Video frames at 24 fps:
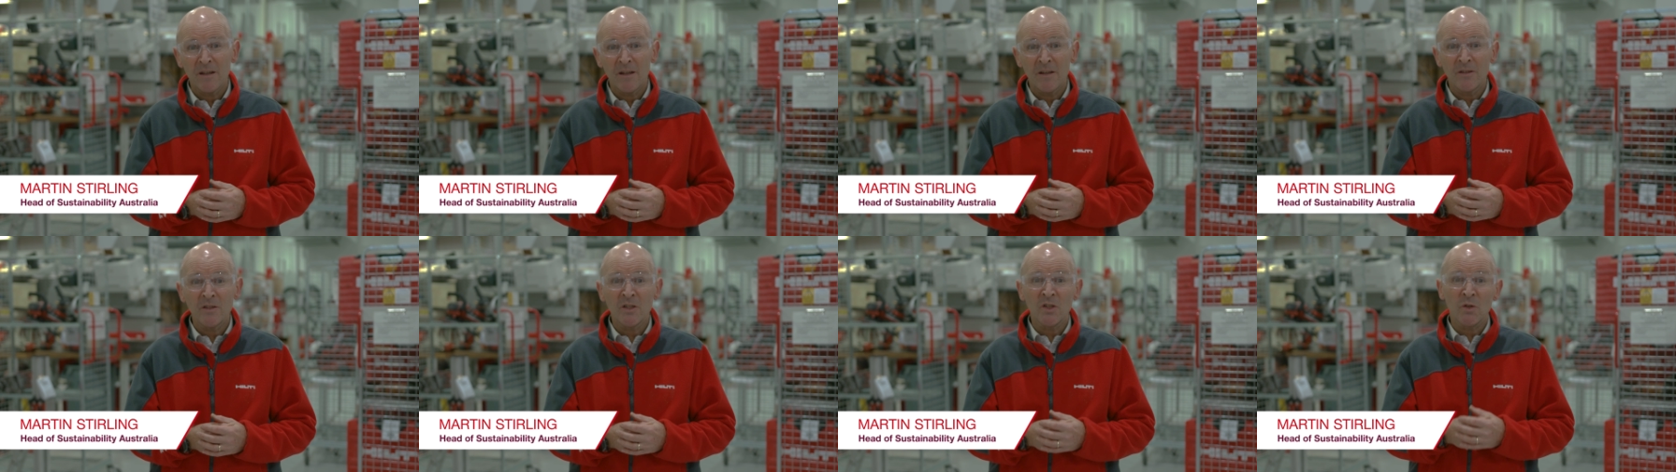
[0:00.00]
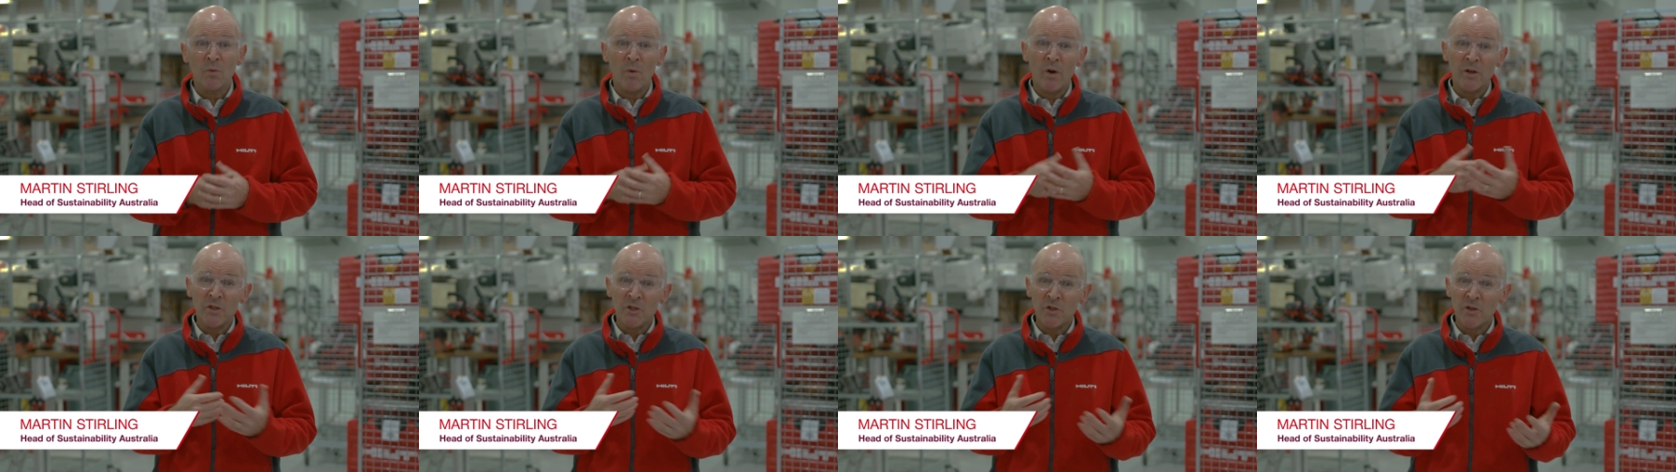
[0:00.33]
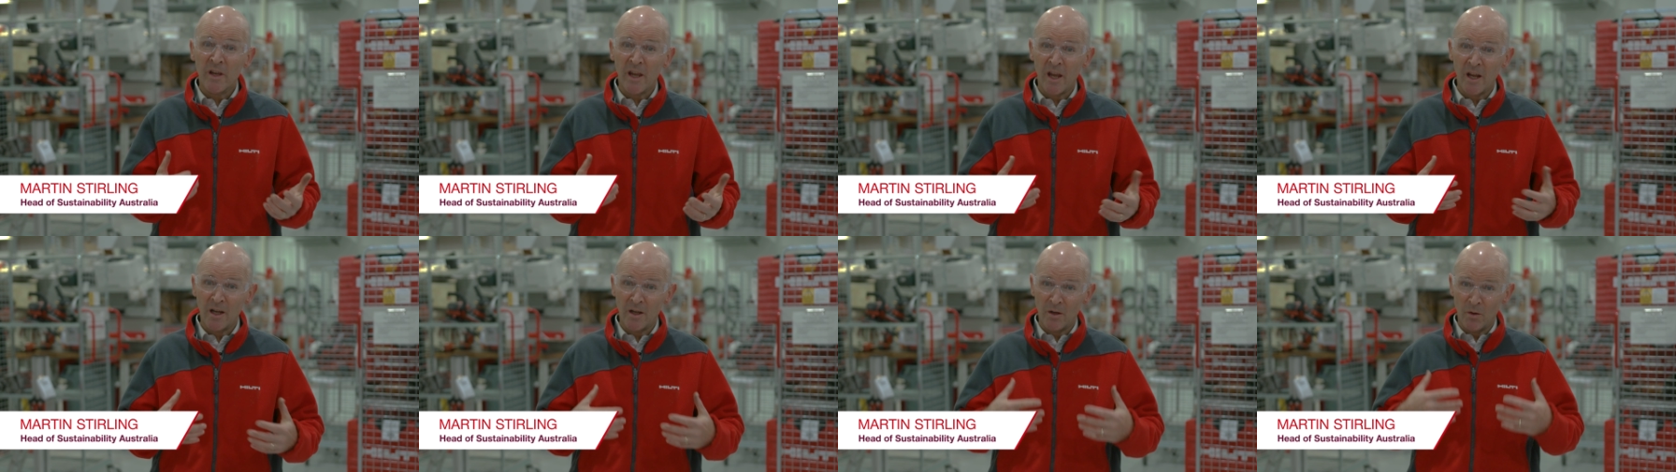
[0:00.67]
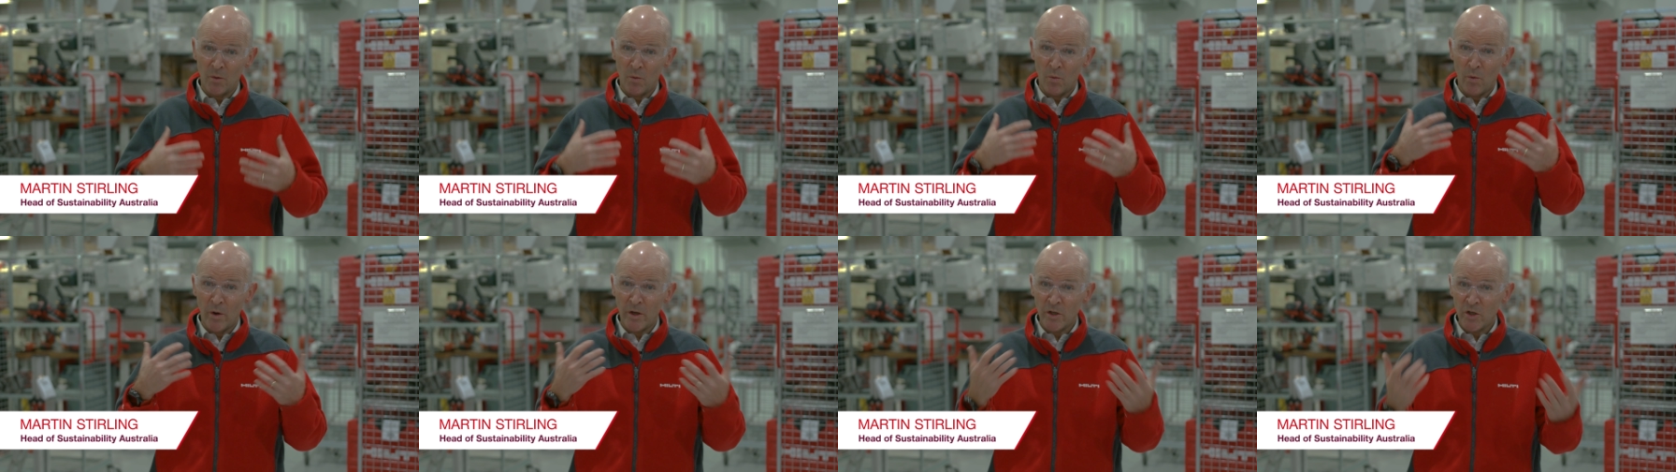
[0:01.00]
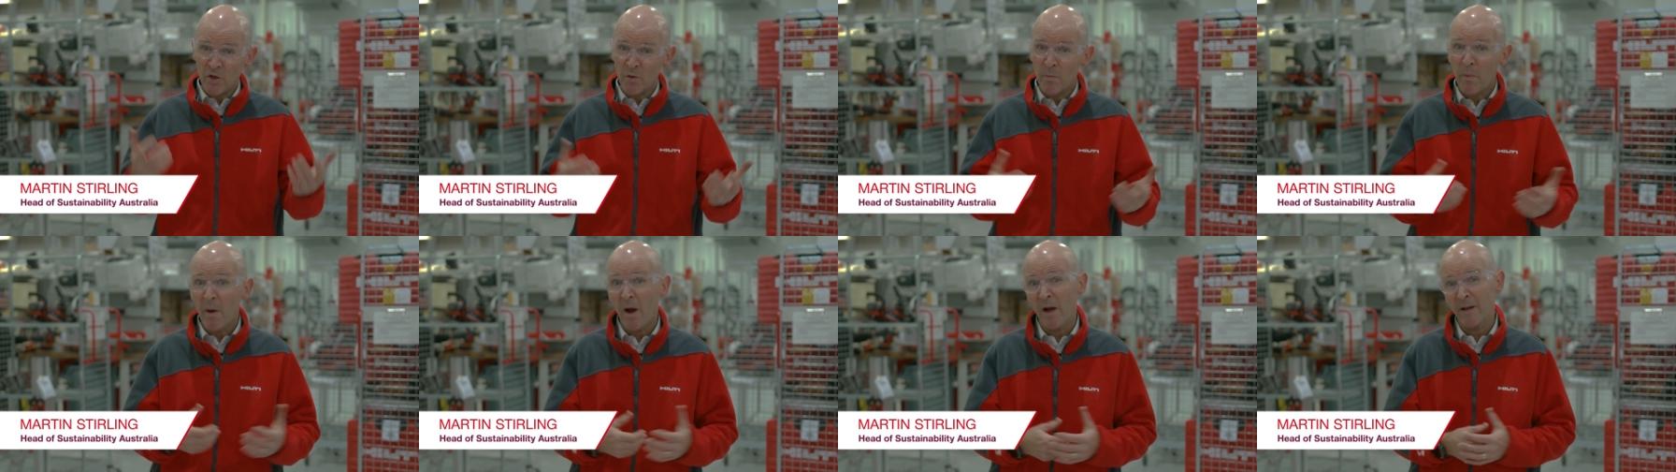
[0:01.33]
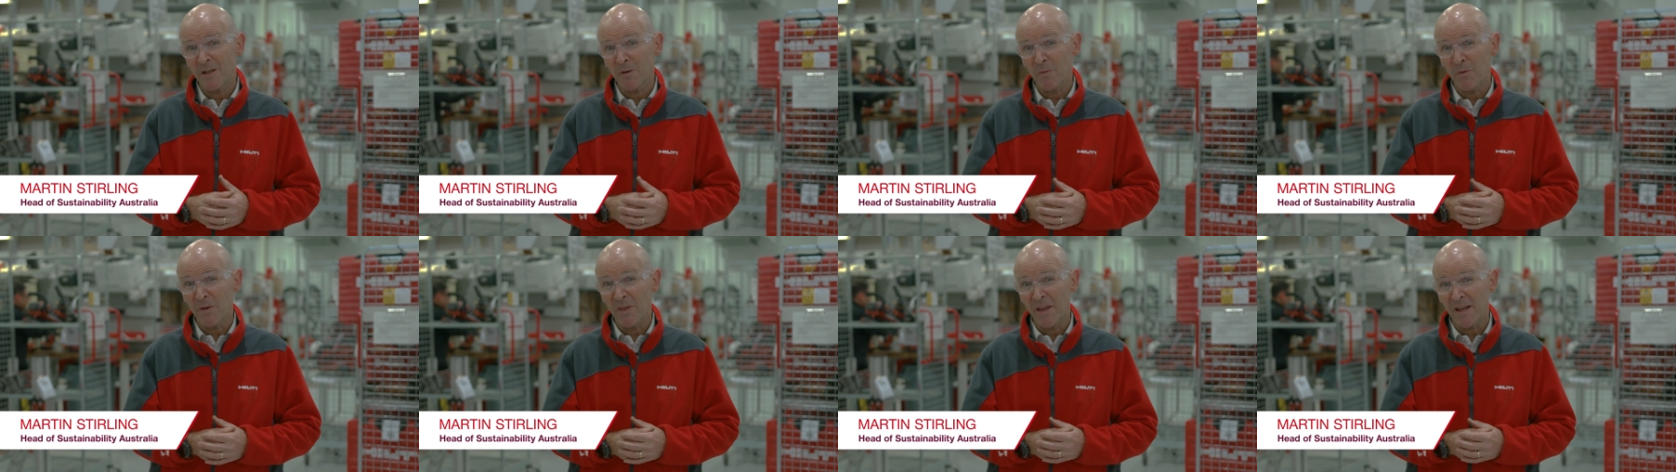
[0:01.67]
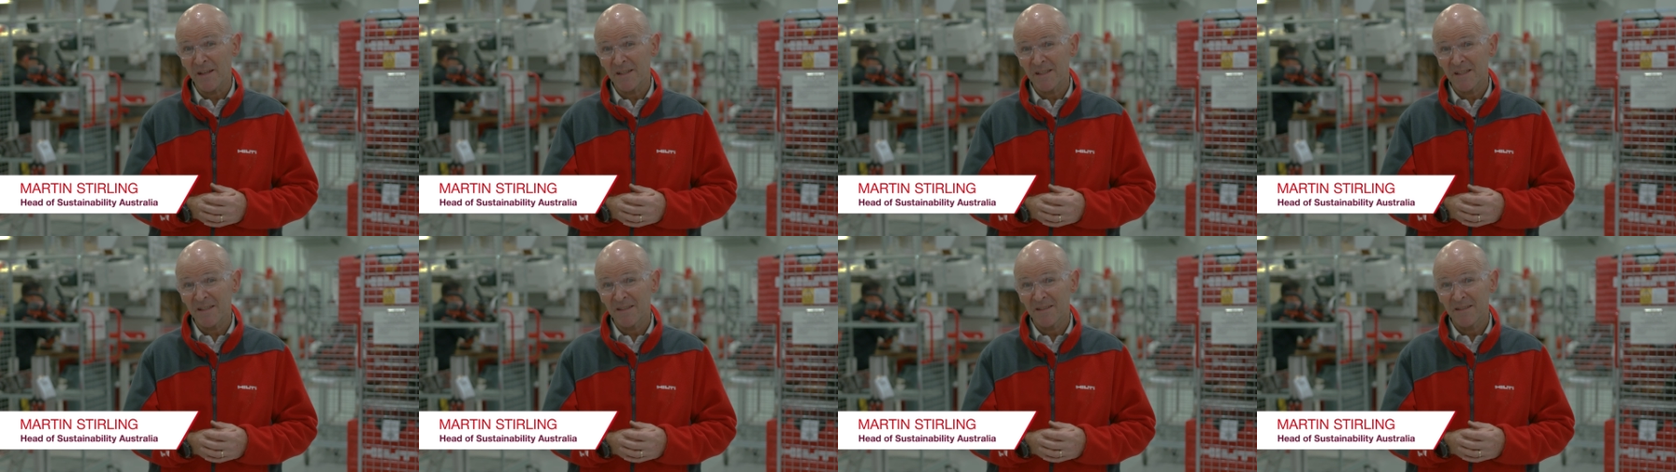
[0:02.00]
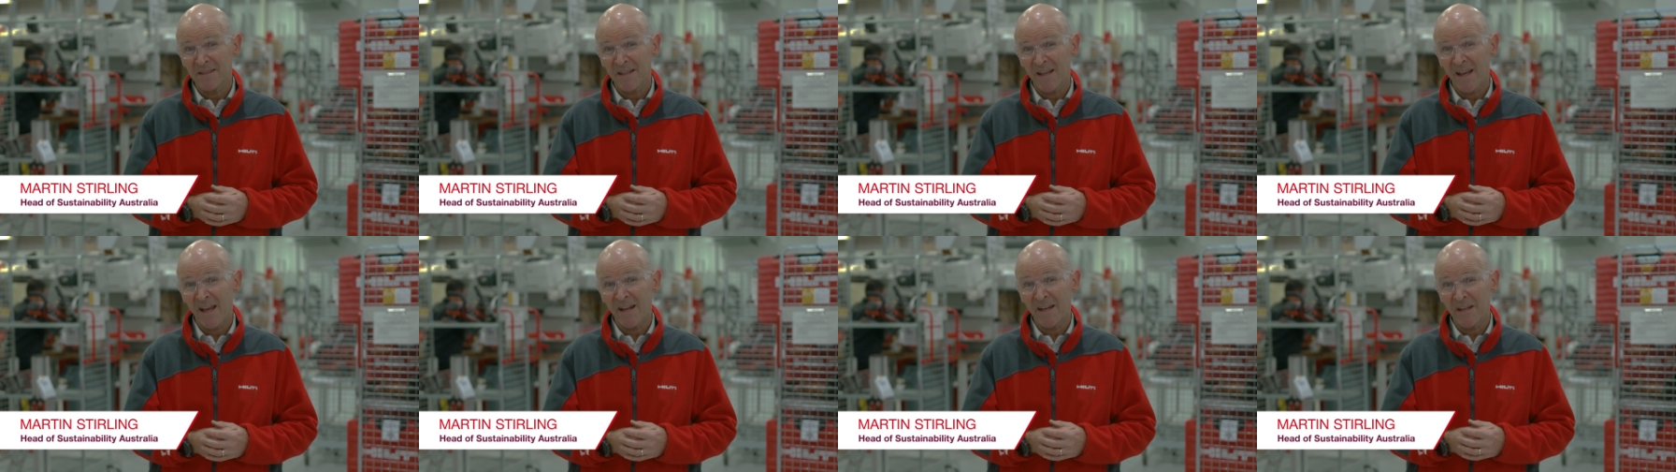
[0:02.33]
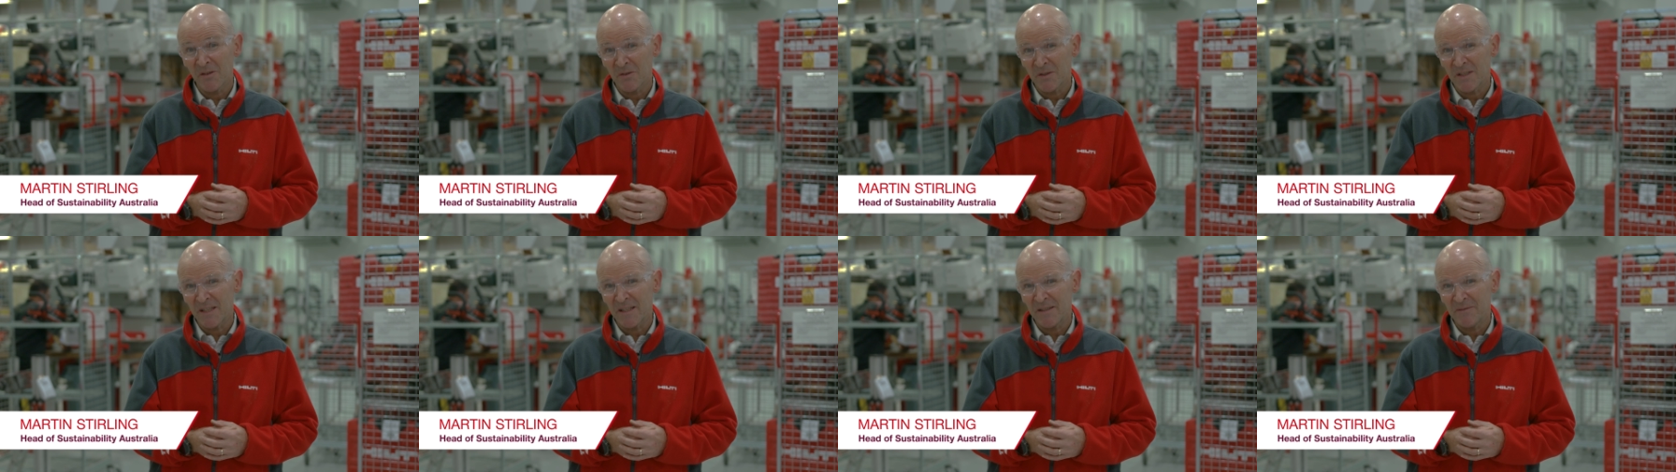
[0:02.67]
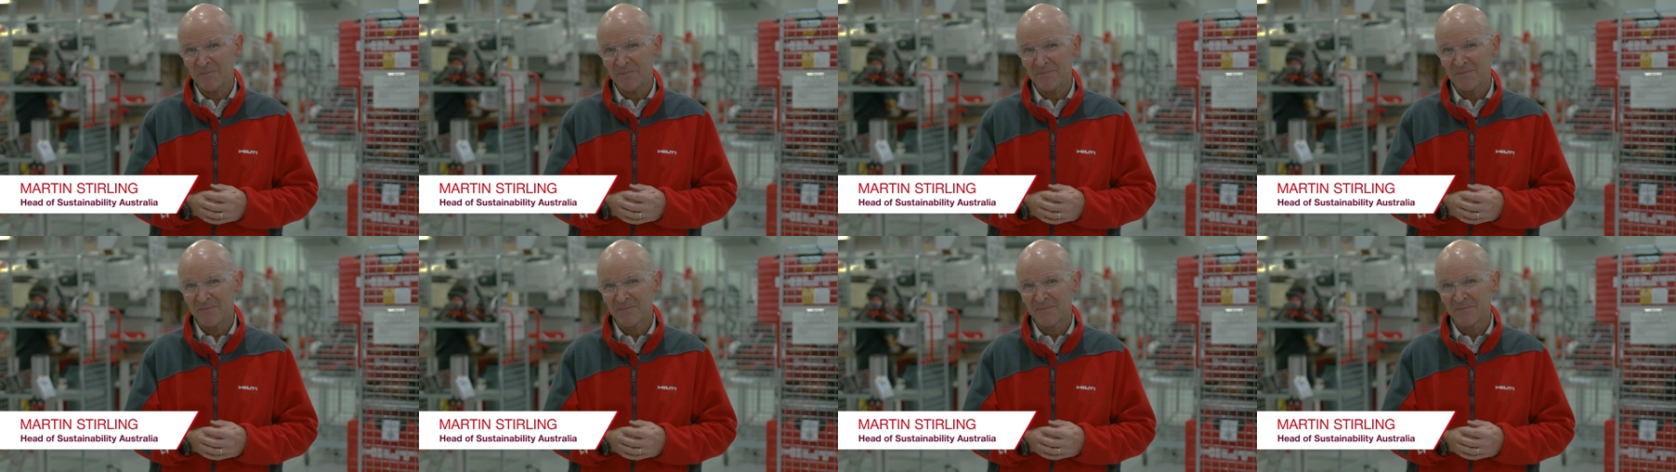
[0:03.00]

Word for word: into what you get when you partner with us at Hilti.